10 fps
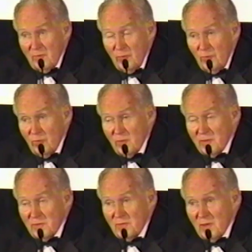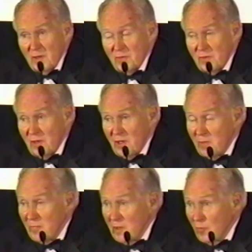of you knew about the Scottish
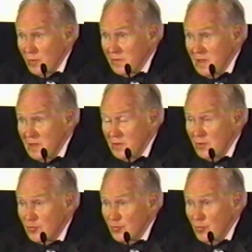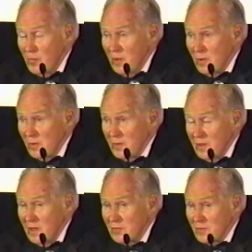Enlightenment and what they did to build a
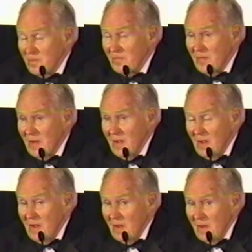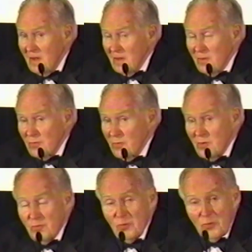nation? And there's
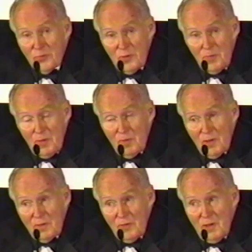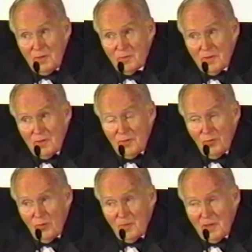only 2 or 3 people out of 100 that
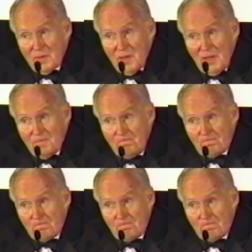know about that.